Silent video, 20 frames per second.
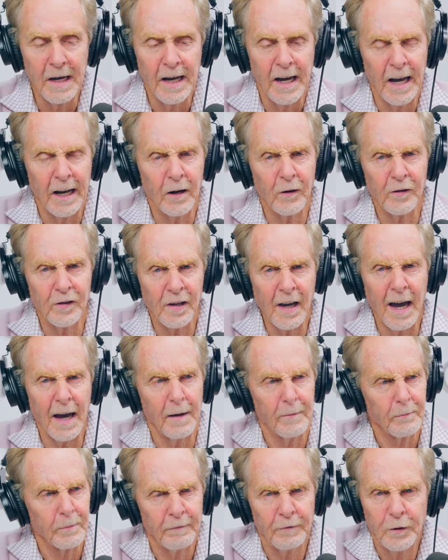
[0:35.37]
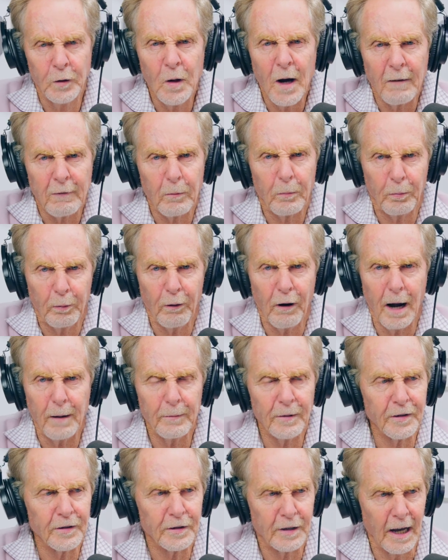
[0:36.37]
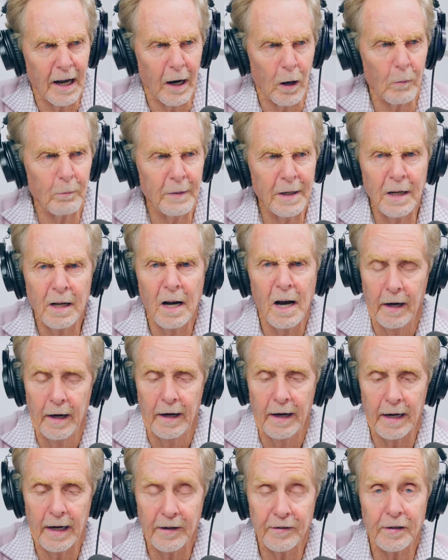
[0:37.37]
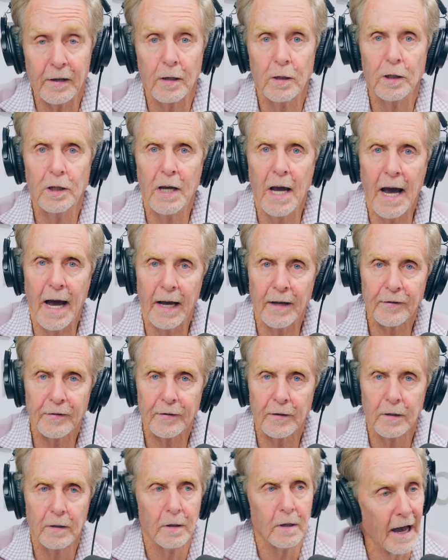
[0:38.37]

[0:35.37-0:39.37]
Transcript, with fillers: He goes, Hey, do you have a promise to help me? And I said, Yes.